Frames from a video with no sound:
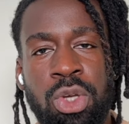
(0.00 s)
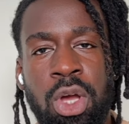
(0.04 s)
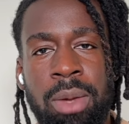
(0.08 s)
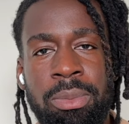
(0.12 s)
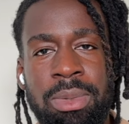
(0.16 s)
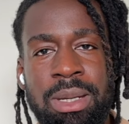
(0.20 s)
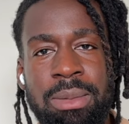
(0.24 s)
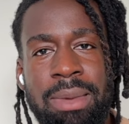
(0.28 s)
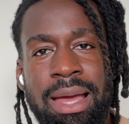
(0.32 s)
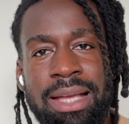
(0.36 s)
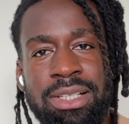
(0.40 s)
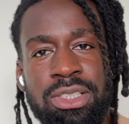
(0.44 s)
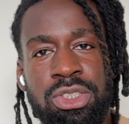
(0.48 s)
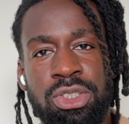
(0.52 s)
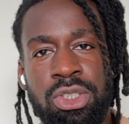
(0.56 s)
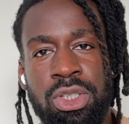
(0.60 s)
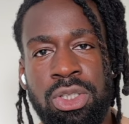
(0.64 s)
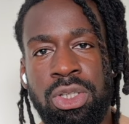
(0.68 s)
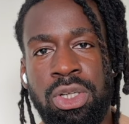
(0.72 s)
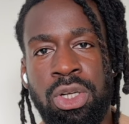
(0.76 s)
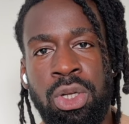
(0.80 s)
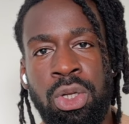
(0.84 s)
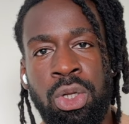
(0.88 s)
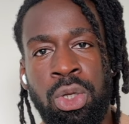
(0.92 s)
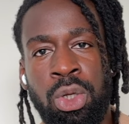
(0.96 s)
Omni-Man just
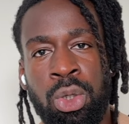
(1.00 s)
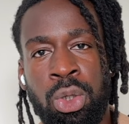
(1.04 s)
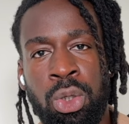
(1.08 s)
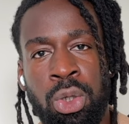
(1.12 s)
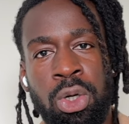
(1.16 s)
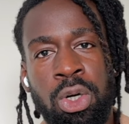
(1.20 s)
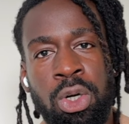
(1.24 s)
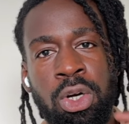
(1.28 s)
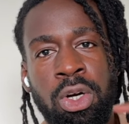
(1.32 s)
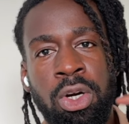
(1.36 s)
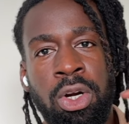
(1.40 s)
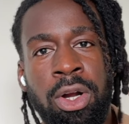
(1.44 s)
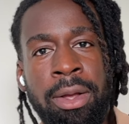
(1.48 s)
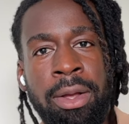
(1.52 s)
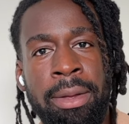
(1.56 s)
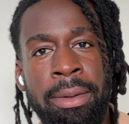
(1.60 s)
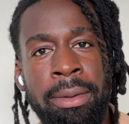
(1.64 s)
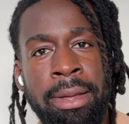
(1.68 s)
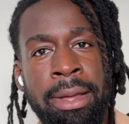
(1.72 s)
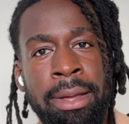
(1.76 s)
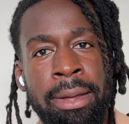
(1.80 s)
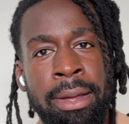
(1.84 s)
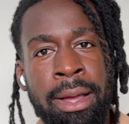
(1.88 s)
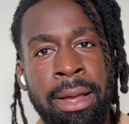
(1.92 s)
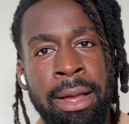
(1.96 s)
gonna lure
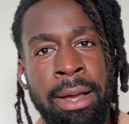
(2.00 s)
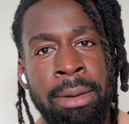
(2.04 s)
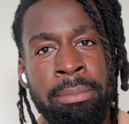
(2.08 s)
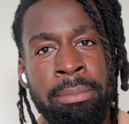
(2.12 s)
uh,